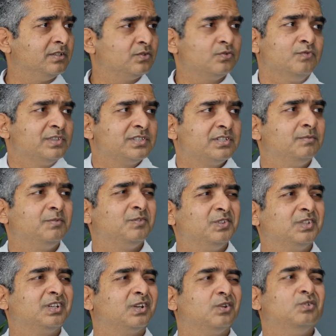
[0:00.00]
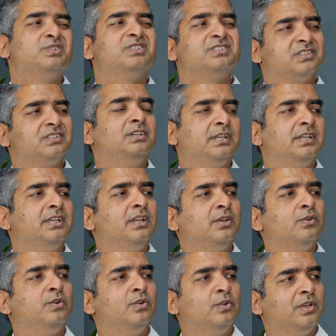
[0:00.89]
So wisdom of the crowds isn't really
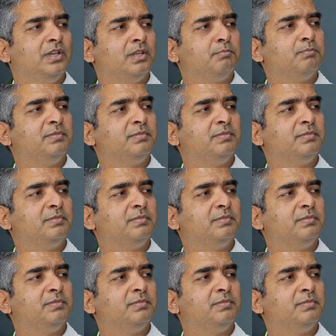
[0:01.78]
going to help